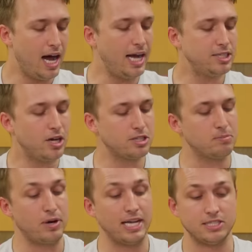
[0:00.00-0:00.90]
I talked to
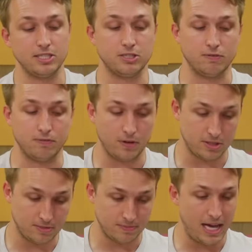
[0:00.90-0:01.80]
the bride's sister
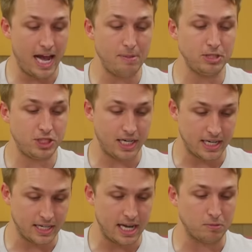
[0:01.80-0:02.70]
first. I am a
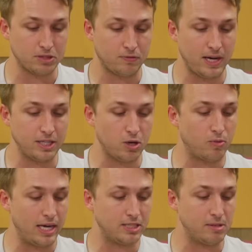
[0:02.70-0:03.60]
chicken and was afraid to go
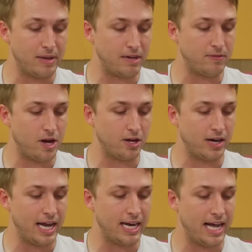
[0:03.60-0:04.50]
right to the maid of
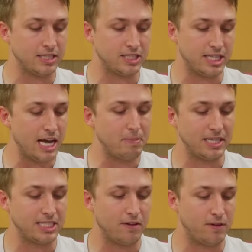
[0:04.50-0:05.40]
honor and had to psych
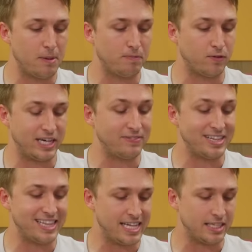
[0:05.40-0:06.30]
myself up for
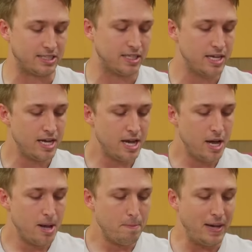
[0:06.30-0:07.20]
even this.
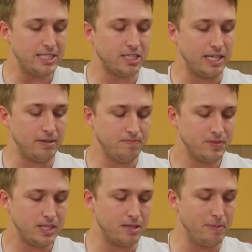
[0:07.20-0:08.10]
Basically,
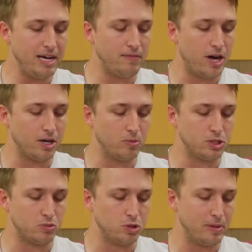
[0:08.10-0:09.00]
the maid of honor
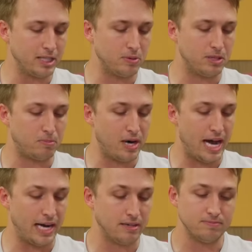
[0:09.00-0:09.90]
was roommates with the
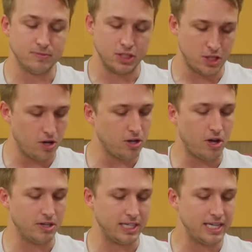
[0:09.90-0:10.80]
bride. Y'all
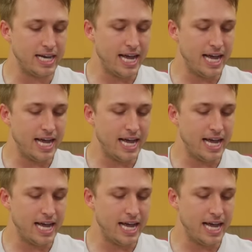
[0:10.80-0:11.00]
called it.